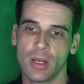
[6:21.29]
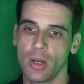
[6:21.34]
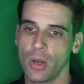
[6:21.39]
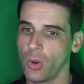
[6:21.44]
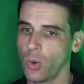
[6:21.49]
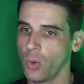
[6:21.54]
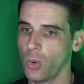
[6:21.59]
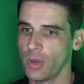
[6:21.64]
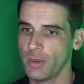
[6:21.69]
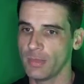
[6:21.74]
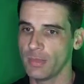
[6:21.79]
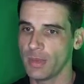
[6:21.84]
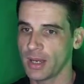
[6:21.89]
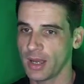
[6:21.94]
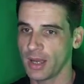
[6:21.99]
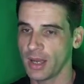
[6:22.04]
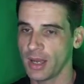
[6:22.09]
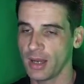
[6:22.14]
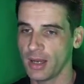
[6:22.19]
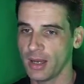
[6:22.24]
Or it might
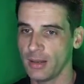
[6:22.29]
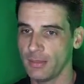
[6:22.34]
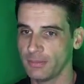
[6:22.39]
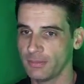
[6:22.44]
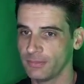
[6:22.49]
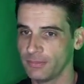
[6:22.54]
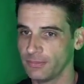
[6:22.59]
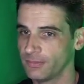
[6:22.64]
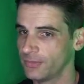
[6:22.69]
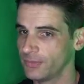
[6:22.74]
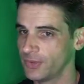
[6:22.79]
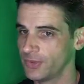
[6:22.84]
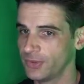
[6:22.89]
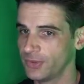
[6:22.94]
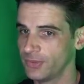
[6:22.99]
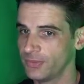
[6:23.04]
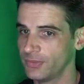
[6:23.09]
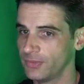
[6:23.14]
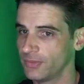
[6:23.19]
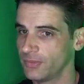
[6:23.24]

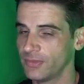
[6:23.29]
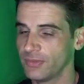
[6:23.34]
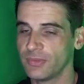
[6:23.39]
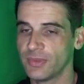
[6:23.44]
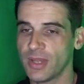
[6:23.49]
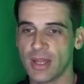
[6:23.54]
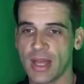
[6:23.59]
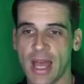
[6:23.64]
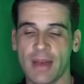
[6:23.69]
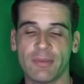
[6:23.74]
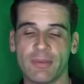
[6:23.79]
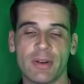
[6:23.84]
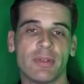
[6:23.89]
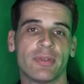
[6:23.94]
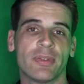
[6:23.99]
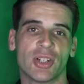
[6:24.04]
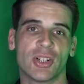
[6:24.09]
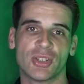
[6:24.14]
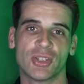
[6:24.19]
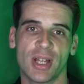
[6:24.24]
have other
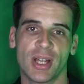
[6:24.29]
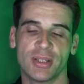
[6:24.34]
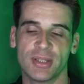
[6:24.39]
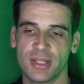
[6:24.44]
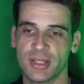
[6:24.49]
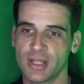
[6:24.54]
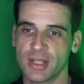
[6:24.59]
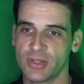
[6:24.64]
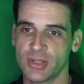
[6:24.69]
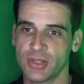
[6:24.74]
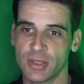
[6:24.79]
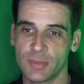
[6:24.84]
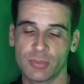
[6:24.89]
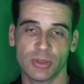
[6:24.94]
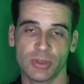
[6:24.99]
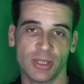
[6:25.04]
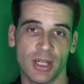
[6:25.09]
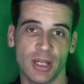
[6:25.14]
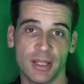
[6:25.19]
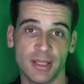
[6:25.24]
functionality such as
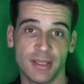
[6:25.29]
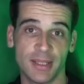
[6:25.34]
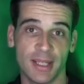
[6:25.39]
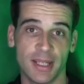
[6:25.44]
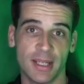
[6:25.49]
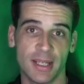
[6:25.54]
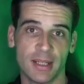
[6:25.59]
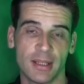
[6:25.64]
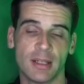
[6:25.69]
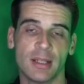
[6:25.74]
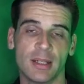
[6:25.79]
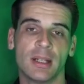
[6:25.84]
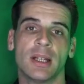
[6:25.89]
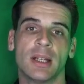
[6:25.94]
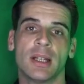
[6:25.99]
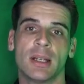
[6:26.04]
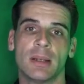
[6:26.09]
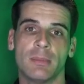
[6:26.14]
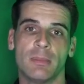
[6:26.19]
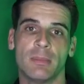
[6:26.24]
product ID,
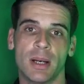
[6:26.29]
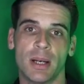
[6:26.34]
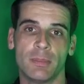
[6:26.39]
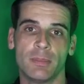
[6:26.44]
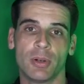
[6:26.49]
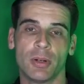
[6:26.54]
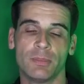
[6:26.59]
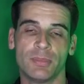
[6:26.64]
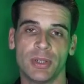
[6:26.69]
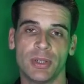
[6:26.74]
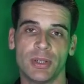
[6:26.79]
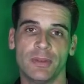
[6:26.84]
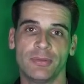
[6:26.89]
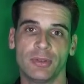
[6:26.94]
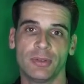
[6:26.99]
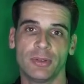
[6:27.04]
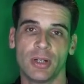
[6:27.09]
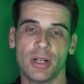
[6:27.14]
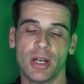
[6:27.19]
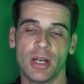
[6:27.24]
might prompt you
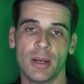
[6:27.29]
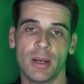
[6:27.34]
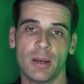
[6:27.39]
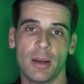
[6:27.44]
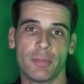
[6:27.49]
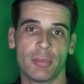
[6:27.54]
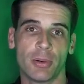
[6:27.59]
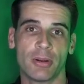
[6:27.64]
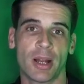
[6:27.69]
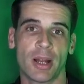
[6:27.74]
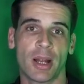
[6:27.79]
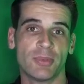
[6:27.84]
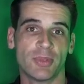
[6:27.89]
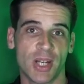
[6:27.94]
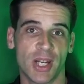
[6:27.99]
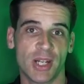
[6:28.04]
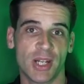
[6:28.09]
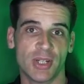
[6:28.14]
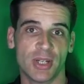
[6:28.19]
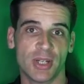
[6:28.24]
for a program
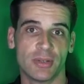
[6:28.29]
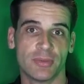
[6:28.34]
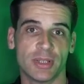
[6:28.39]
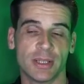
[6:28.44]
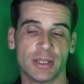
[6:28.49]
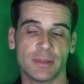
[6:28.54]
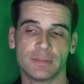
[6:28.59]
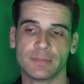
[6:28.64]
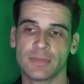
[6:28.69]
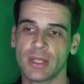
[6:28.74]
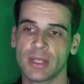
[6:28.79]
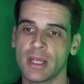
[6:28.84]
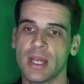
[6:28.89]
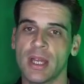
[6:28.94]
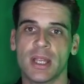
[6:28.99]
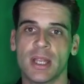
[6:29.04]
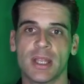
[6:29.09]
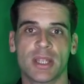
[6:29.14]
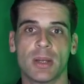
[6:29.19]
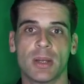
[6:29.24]
changeover.
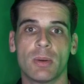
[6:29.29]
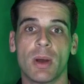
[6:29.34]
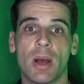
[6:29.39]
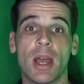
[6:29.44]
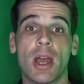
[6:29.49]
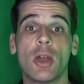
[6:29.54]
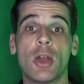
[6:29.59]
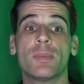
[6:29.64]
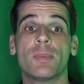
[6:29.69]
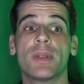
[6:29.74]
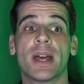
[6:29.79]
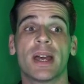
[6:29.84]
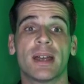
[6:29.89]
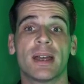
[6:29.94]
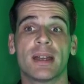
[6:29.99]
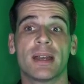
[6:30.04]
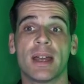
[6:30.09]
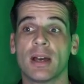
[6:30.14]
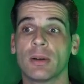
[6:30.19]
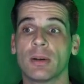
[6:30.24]
So I hope that
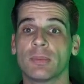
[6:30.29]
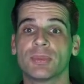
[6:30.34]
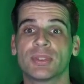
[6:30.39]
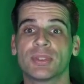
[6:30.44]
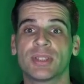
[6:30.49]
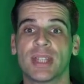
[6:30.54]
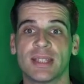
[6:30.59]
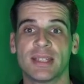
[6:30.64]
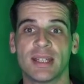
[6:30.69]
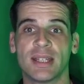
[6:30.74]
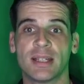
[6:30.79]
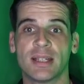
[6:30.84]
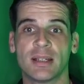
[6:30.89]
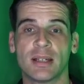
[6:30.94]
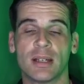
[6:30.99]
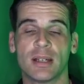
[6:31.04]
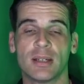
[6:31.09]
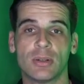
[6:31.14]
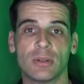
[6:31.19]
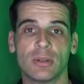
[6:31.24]
helps getting
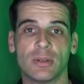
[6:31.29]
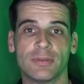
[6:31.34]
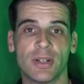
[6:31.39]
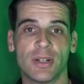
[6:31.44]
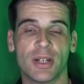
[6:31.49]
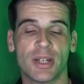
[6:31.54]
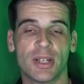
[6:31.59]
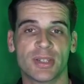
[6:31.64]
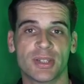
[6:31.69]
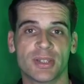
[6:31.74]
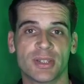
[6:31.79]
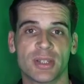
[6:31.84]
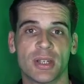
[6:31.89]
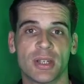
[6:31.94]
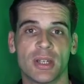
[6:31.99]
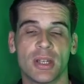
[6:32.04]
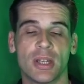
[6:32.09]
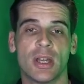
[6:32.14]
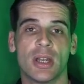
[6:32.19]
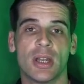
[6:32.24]
your first
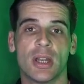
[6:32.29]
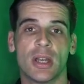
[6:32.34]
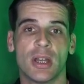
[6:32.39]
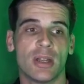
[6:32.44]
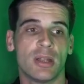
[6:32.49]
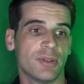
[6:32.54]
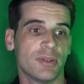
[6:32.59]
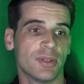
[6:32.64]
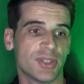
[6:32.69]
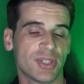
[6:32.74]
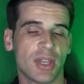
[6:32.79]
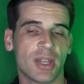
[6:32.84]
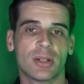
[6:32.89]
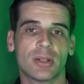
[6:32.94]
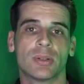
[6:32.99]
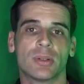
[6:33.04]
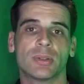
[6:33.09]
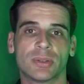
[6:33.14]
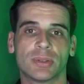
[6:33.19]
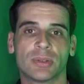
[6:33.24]

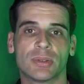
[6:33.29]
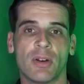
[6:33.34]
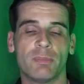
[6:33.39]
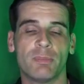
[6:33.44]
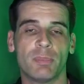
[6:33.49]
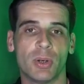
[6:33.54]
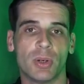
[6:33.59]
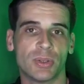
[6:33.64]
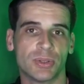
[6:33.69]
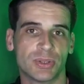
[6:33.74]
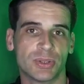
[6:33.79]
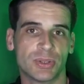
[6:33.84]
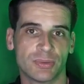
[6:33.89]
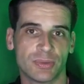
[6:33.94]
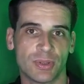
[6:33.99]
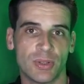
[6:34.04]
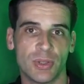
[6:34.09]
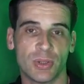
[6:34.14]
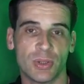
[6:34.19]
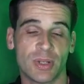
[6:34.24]
cycles of boards through
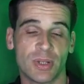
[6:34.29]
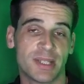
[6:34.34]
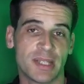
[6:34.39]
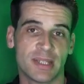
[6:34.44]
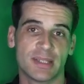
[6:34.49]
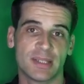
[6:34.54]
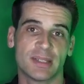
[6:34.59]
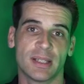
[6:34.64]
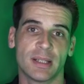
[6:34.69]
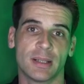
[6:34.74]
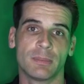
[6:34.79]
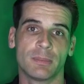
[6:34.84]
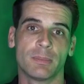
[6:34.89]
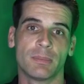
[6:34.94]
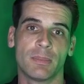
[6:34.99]
your existing